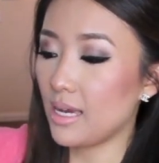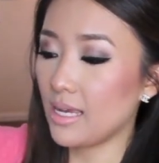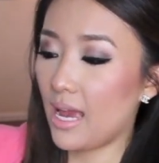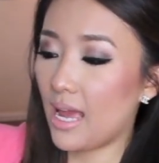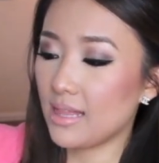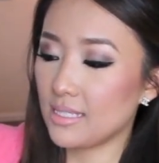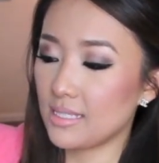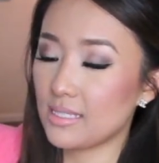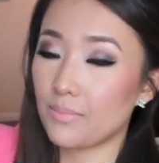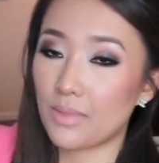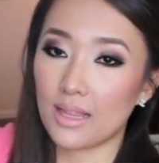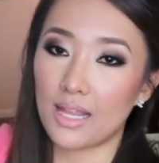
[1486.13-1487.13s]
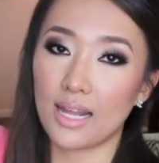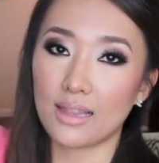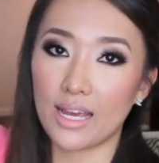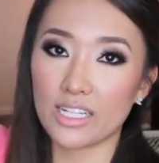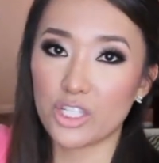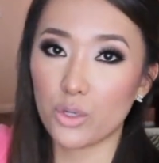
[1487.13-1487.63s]
Again this is something that I
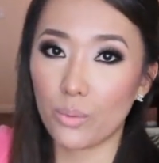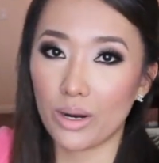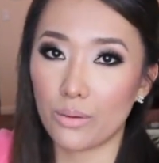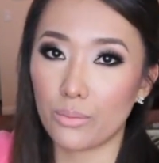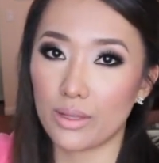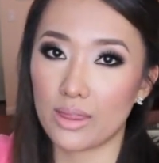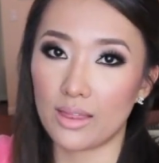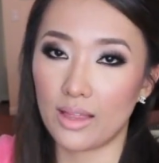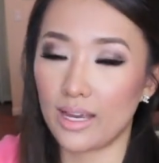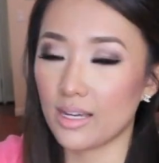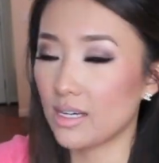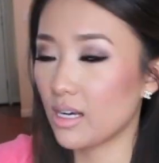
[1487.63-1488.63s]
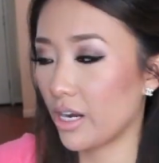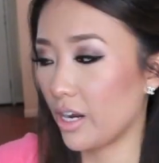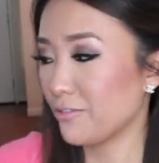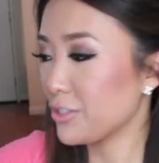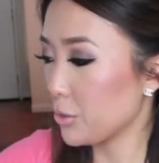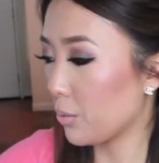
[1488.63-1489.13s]
like to wear with like cut
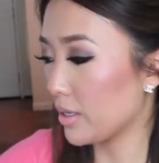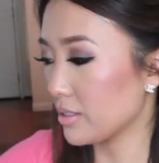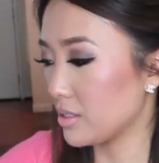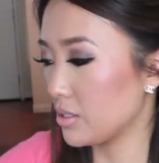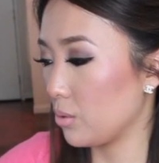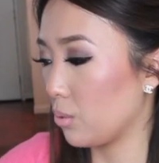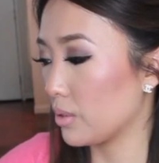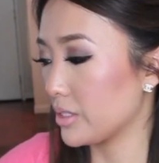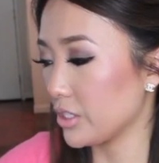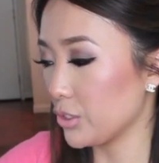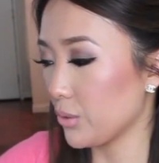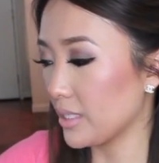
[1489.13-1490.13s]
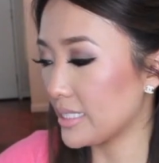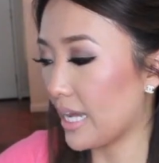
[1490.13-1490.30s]
off shorts or destroyed